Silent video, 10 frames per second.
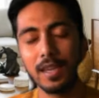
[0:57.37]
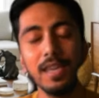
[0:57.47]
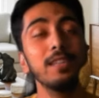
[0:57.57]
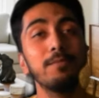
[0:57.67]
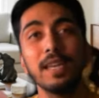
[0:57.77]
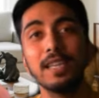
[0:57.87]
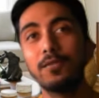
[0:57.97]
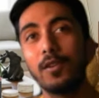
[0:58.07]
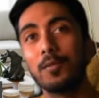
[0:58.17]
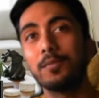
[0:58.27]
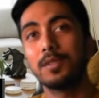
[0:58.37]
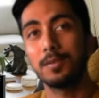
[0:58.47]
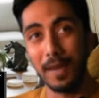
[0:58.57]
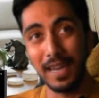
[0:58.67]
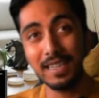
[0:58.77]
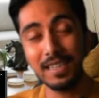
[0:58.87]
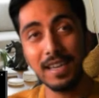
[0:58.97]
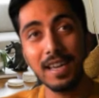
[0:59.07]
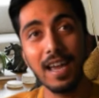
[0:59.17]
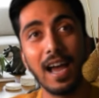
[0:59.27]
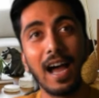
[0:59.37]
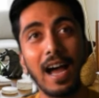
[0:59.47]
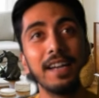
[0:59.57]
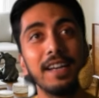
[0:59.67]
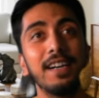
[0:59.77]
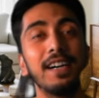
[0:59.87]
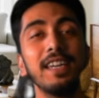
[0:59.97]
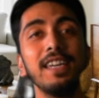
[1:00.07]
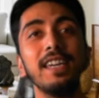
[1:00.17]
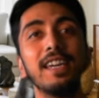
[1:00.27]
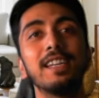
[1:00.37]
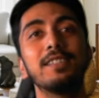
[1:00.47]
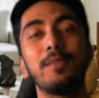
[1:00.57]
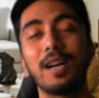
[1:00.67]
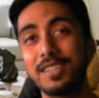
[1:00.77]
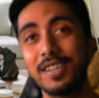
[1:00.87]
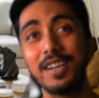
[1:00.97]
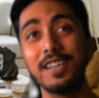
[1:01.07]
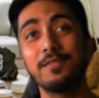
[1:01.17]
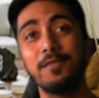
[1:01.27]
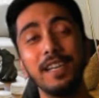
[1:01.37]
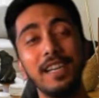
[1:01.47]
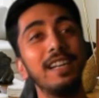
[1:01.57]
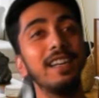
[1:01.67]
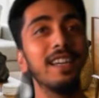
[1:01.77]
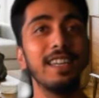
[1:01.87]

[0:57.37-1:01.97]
He's based from Spain, and he is master in his field.